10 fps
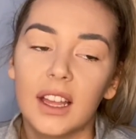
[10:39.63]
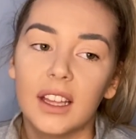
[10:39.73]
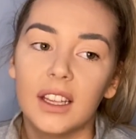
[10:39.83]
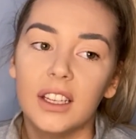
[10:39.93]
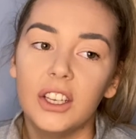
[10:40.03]

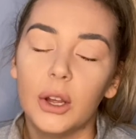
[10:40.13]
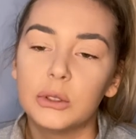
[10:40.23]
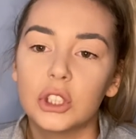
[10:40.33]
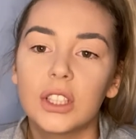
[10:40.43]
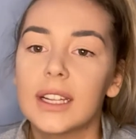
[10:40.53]
you know,
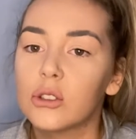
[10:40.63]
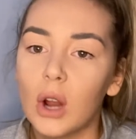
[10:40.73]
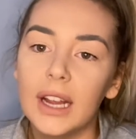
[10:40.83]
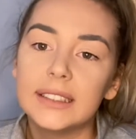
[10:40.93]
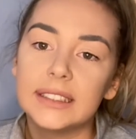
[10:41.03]
just like
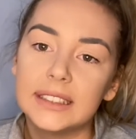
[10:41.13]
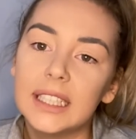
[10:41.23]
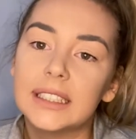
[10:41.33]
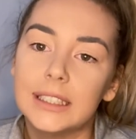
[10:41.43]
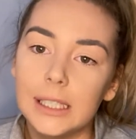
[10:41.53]
trying to
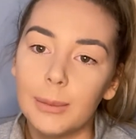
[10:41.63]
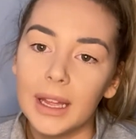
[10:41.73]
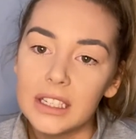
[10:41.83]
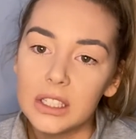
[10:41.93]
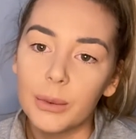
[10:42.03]
dig deep
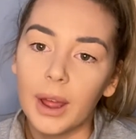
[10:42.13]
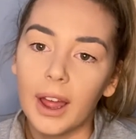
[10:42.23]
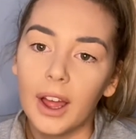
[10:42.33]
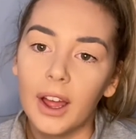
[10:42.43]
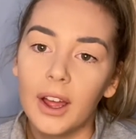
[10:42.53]
into it.
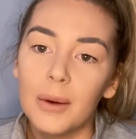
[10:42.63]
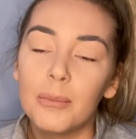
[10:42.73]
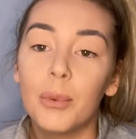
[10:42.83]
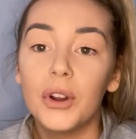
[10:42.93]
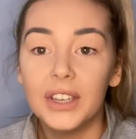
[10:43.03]

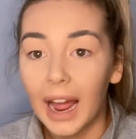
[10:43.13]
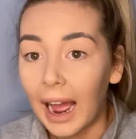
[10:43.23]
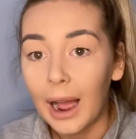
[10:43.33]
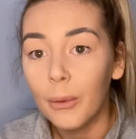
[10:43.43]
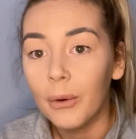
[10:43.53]
But
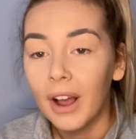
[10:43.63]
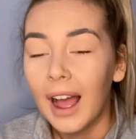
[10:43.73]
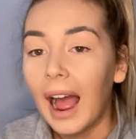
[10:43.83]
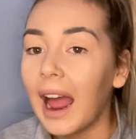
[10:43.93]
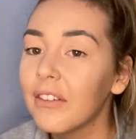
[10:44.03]
now
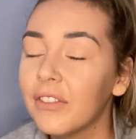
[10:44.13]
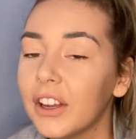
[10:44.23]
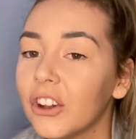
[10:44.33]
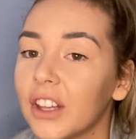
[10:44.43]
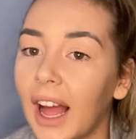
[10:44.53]
I
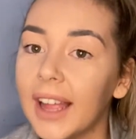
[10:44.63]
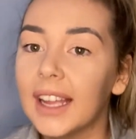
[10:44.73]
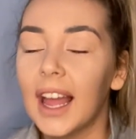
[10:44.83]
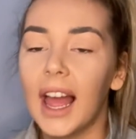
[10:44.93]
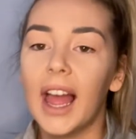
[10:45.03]
feel like
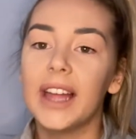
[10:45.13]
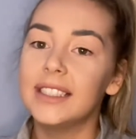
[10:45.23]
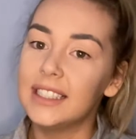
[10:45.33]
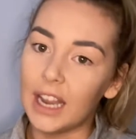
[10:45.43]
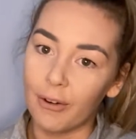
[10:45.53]
a
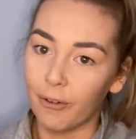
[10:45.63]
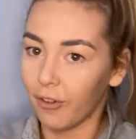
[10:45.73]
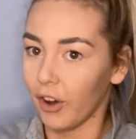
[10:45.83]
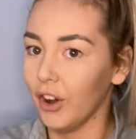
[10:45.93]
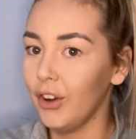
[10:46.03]

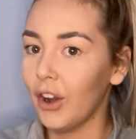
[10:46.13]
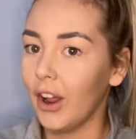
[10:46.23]
different